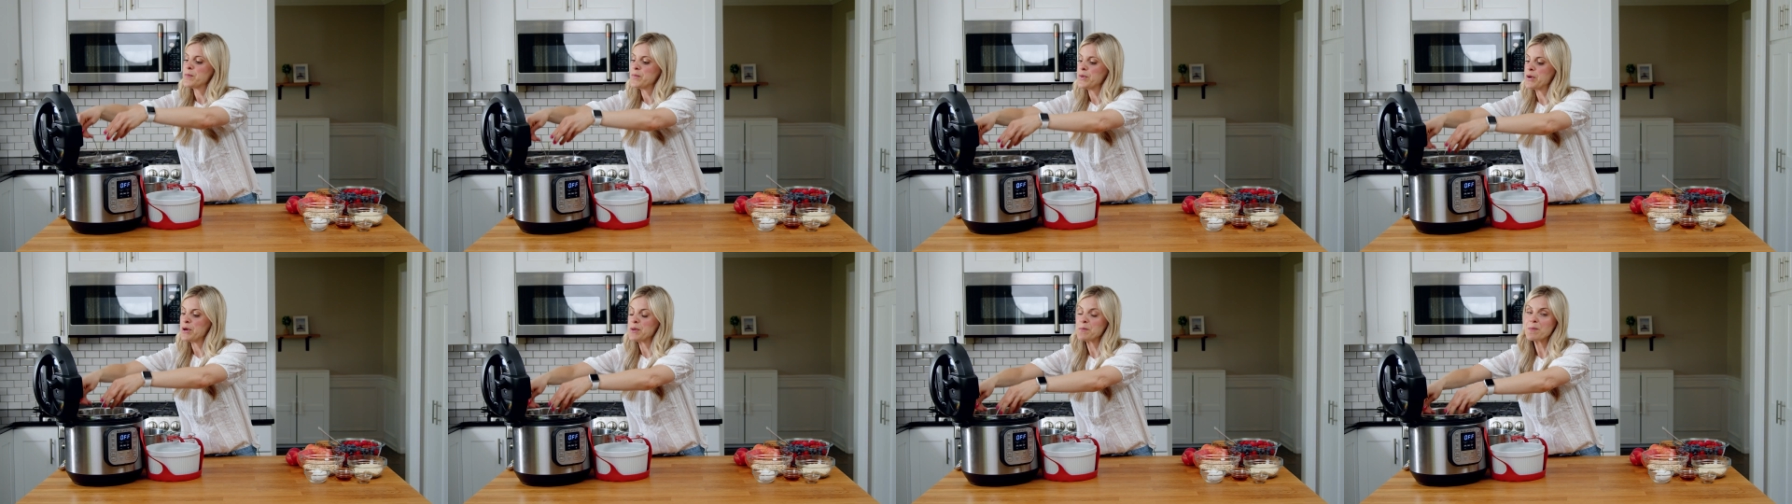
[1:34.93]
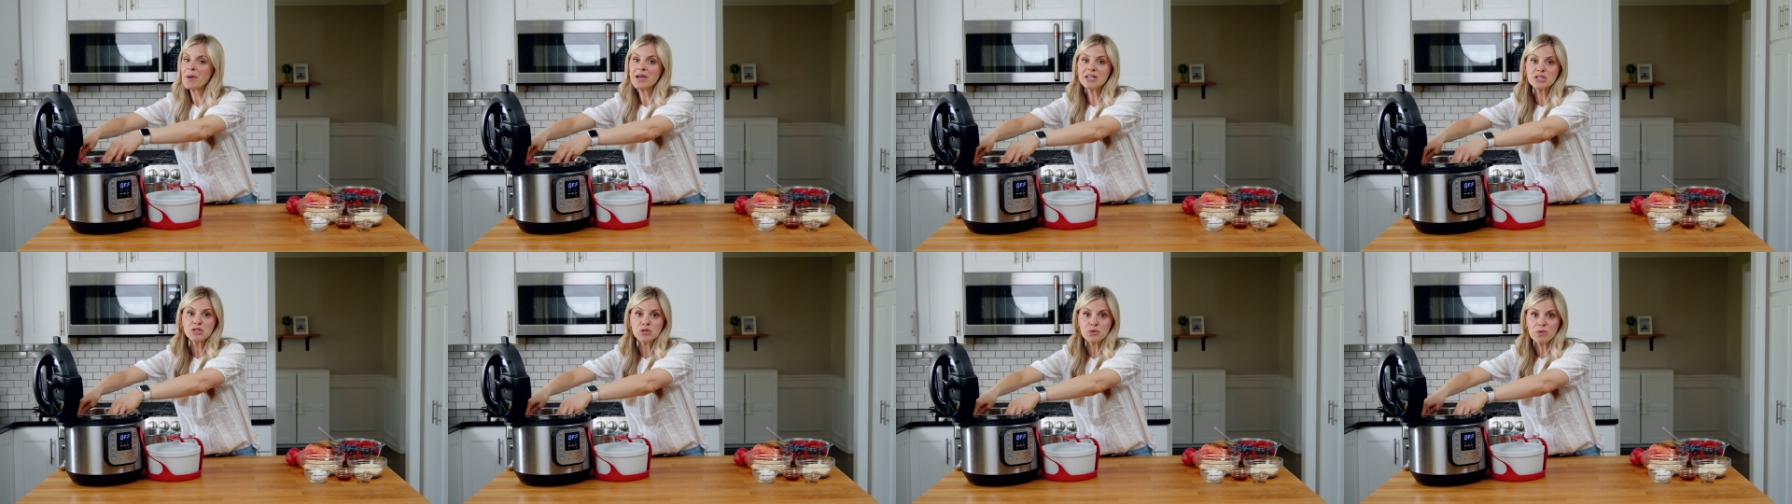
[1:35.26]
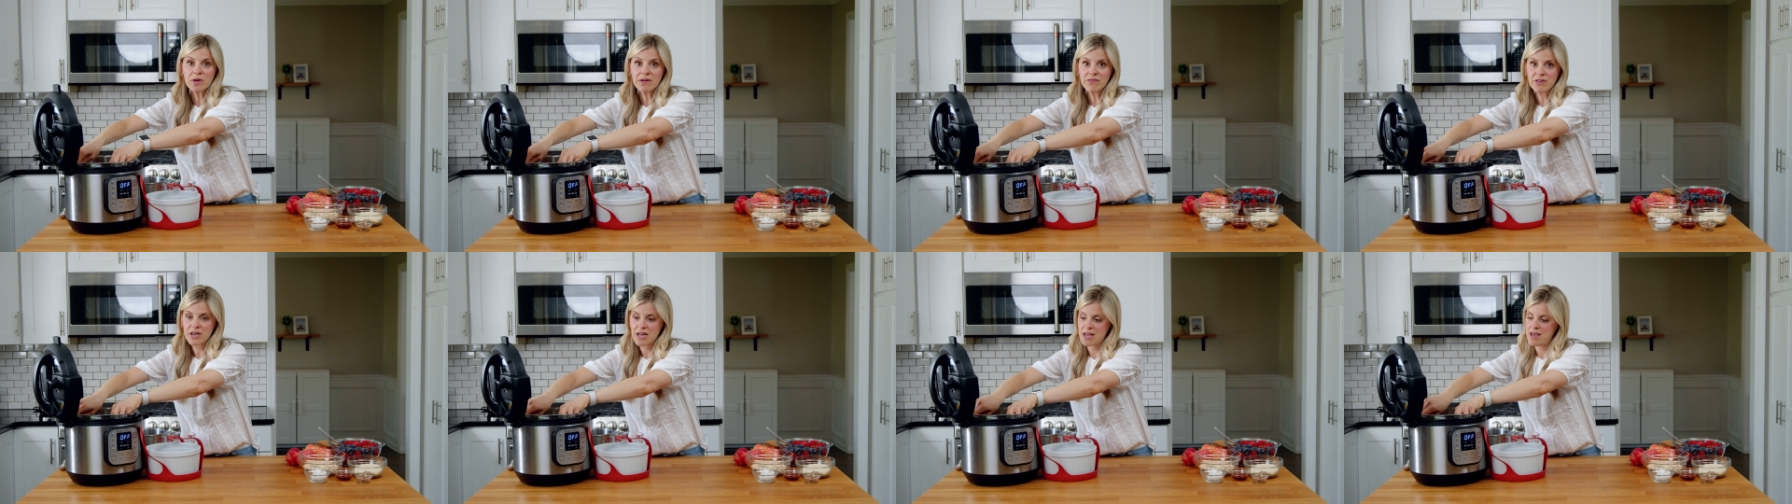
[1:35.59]
put my
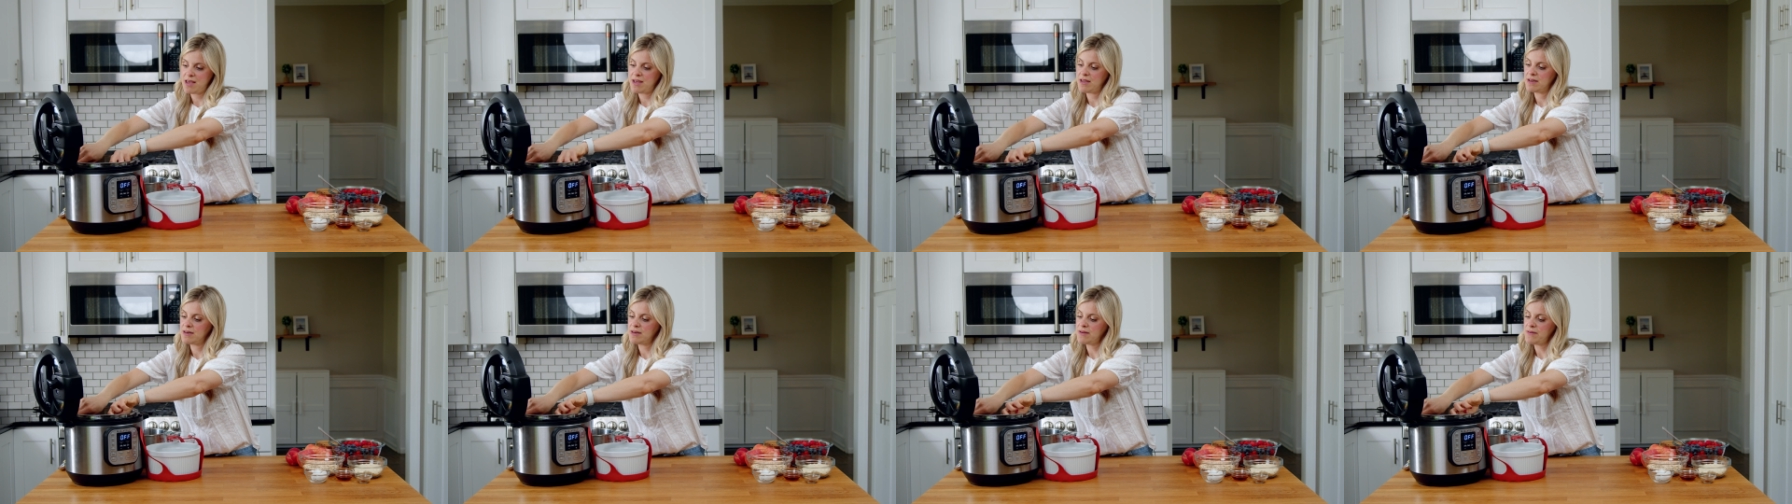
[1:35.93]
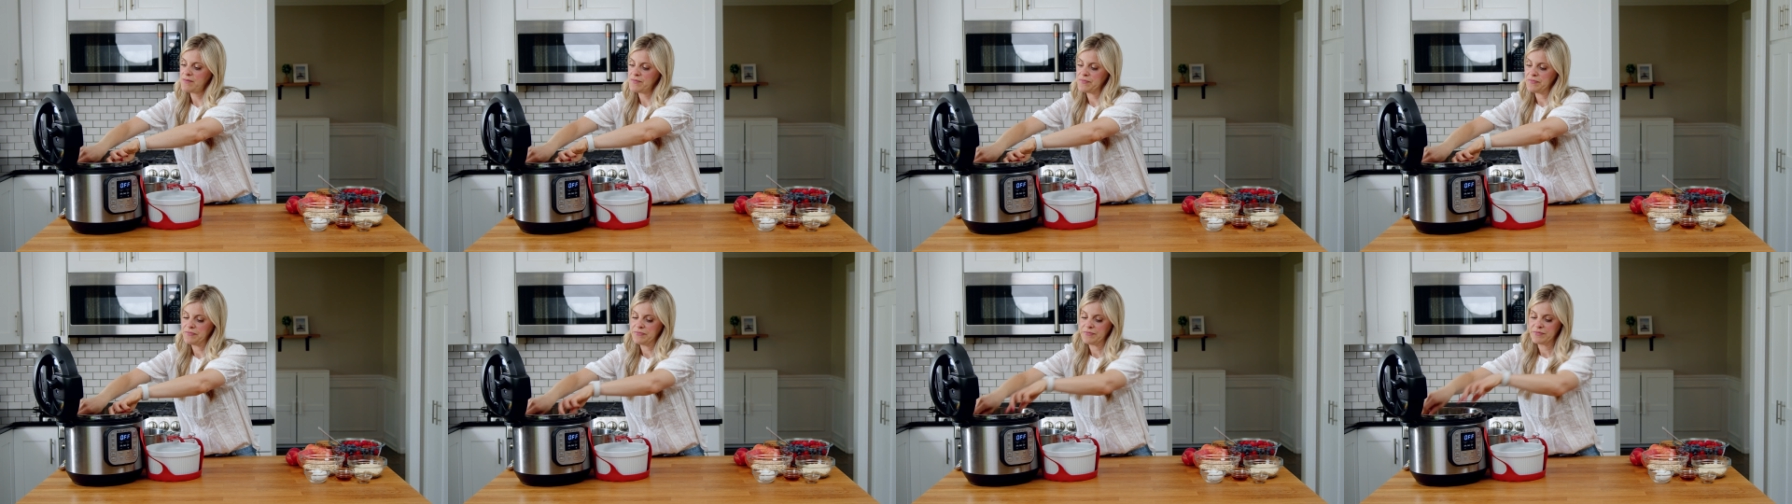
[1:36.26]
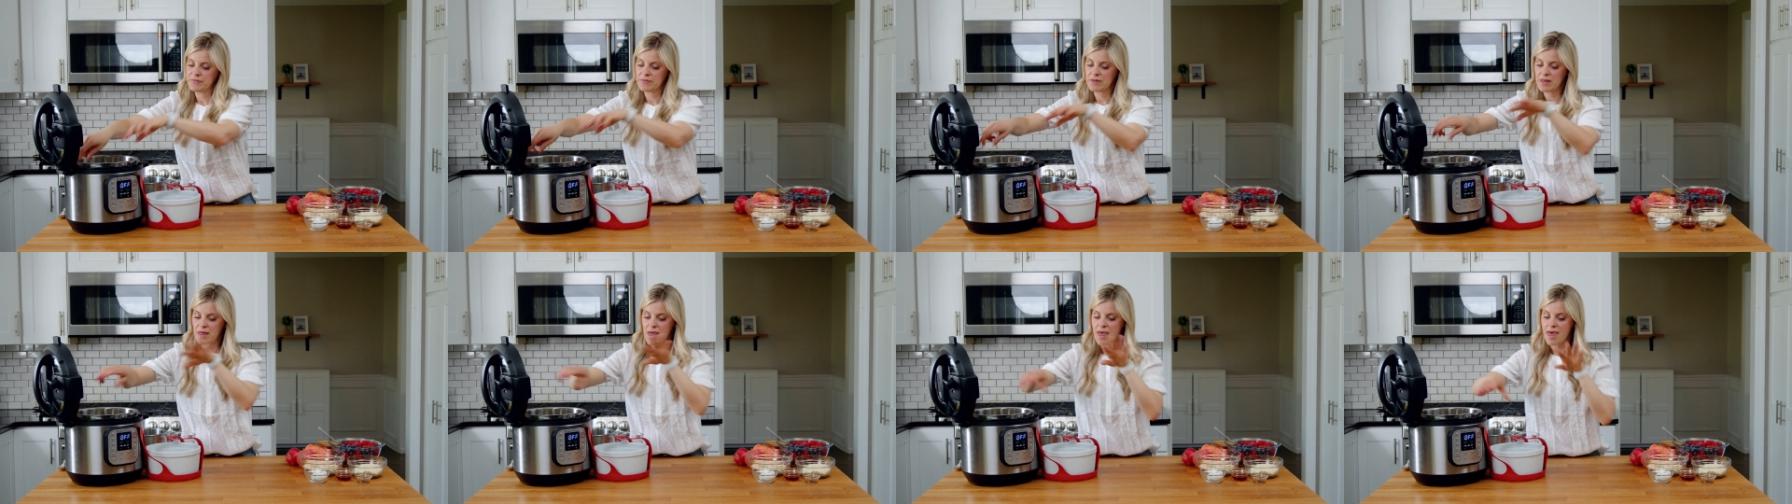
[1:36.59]
trivet in,
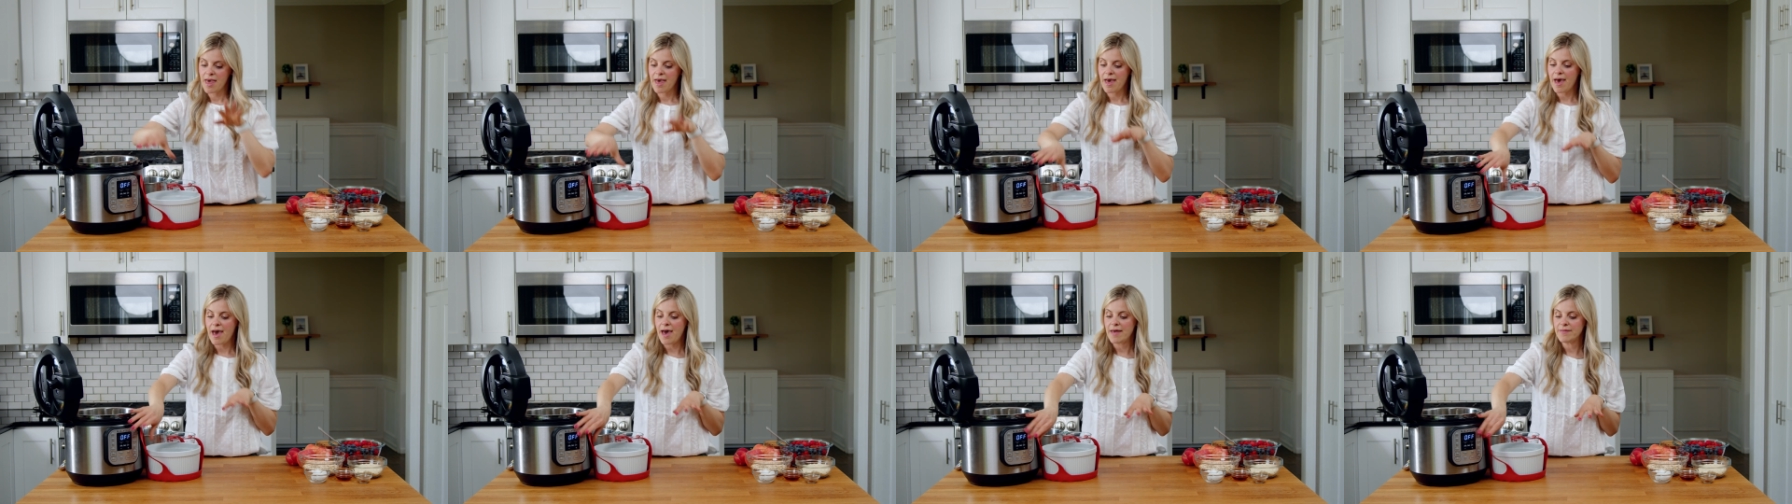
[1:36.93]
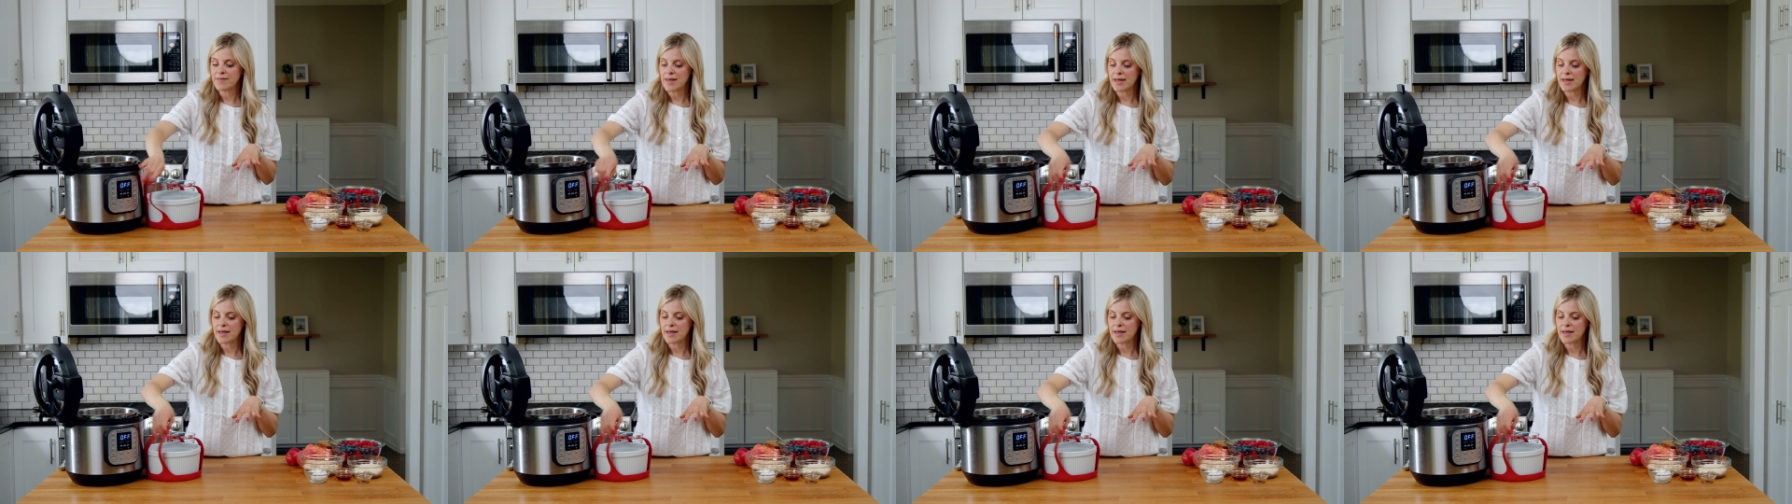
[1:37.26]
and